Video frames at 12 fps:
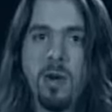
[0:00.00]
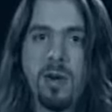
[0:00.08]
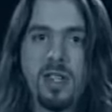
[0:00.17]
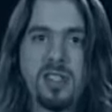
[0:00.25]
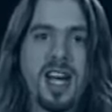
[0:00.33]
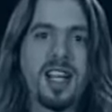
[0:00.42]

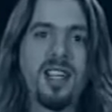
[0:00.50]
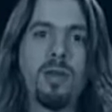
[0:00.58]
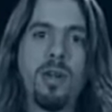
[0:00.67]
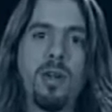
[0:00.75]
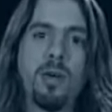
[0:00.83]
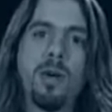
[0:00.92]
exactly where
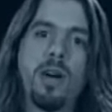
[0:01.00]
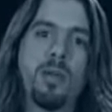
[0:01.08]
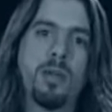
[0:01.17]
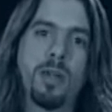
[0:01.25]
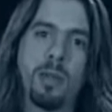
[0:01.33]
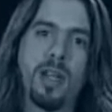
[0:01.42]
you are when
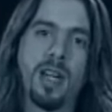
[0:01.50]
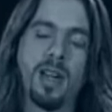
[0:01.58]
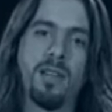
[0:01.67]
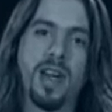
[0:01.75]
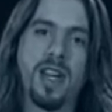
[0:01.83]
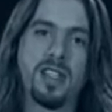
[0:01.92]
you're playing at
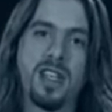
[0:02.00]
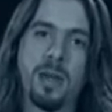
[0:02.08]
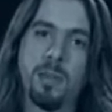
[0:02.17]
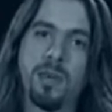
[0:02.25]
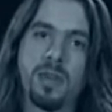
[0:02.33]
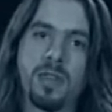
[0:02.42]
fast
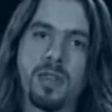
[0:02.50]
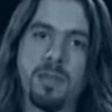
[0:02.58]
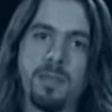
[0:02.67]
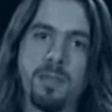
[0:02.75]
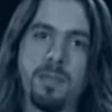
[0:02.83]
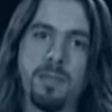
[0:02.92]
tempos.
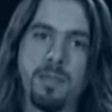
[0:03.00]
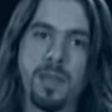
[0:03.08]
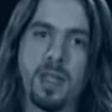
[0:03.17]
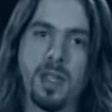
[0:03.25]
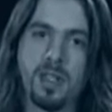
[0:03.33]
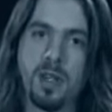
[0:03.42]

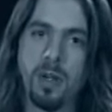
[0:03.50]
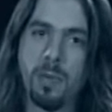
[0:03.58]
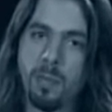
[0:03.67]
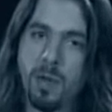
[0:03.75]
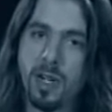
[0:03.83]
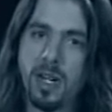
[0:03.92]
So
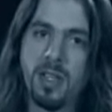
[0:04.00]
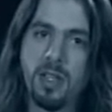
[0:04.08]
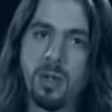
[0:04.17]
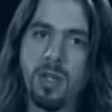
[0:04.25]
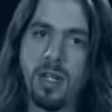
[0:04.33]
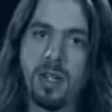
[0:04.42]
what I'm going to do
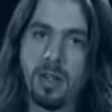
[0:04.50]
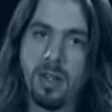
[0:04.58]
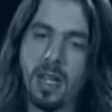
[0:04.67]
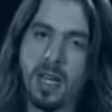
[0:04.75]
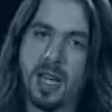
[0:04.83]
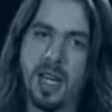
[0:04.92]
here
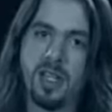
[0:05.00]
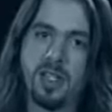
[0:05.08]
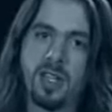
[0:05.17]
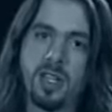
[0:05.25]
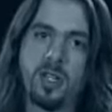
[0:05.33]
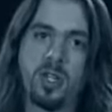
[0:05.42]
is I'm
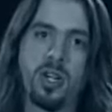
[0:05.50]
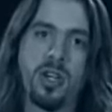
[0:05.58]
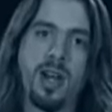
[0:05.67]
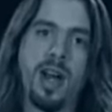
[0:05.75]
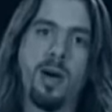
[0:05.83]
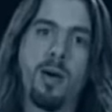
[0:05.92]
going to show you
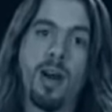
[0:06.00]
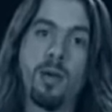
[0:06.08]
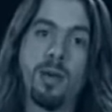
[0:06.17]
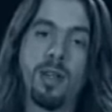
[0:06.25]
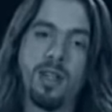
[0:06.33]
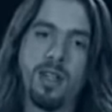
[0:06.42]
how I
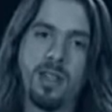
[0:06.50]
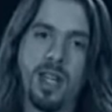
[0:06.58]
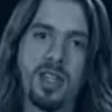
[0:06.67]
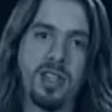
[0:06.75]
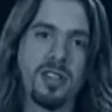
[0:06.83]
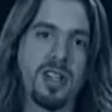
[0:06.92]
would take
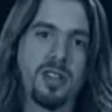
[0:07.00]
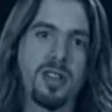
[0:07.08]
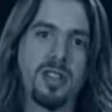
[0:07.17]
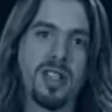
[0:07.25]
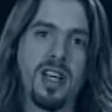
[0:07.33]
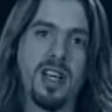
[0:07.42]
this
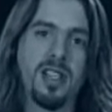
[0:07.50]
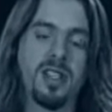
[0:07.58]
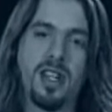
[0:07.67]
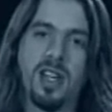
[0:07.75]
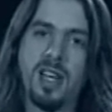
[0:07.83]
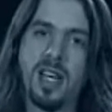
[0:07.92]
exercise
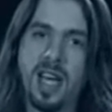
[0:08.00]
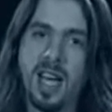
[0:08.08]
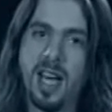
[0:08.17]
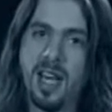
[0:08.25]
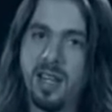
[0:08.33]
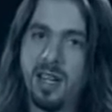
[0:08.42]

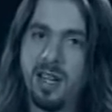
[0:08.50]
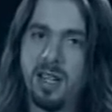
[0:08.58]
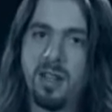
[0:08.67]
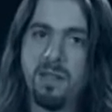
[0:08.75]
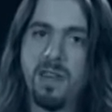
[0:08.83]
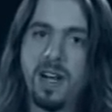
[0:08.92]
and
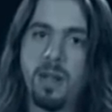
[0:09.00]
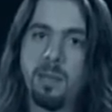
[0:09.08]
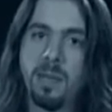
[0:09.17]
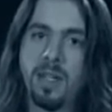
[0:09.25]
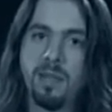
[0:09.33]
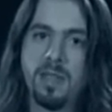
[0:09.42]
develop
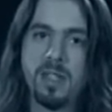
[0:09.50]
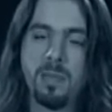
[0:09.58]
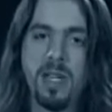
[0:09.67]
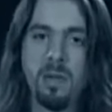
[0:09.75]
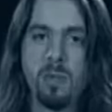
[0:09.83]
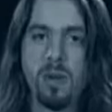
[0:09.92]
it
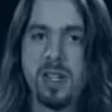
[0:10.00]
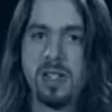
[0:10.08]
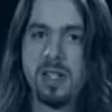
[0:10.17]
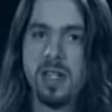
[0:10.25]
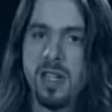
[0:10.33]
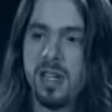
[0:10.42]
speed-wise.
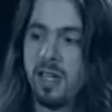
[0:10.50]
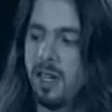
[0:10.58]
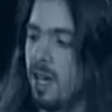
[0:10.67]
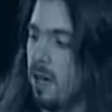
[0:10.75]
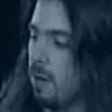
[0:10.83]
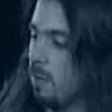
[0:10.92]

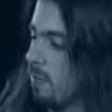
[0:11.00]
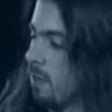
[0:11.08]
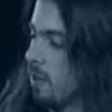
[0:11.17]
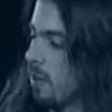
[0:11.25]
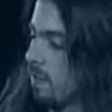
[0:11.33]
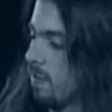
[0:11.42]
Now,
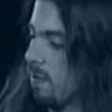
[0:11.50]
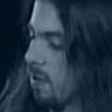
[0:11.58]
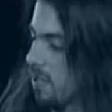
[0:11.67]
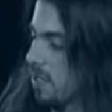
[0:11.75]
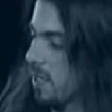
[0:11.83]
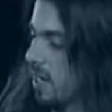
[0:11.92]
the
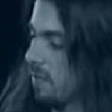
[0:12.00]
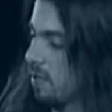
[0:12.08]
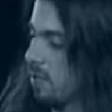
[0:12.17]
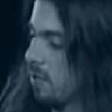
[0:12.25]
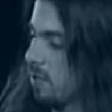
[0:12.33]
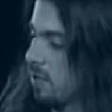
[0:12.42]
first thing you have to
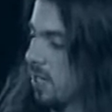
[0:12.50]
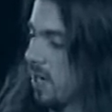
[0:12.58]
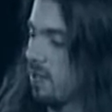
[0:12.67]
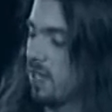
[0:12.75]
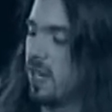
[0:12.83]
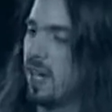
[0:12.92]
do is you have
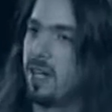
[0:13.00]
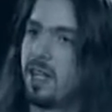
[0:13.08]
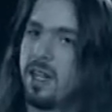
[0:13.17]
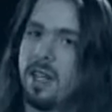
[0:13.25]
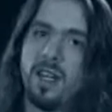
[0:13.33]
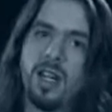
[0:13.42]
to get
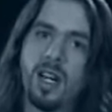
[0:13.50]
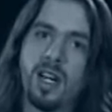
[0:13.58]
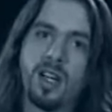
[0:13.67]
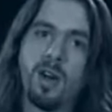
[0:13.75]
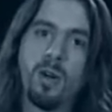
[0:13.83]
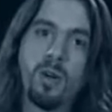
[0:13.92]
a
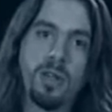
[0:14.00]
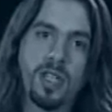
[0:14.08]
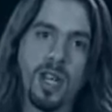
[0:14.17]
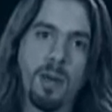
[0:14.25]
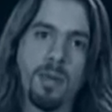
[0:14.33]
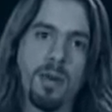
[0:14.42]
goal
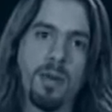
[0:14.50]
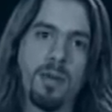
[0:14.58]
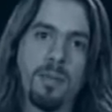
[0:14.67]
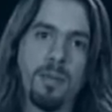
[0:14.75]
tempo.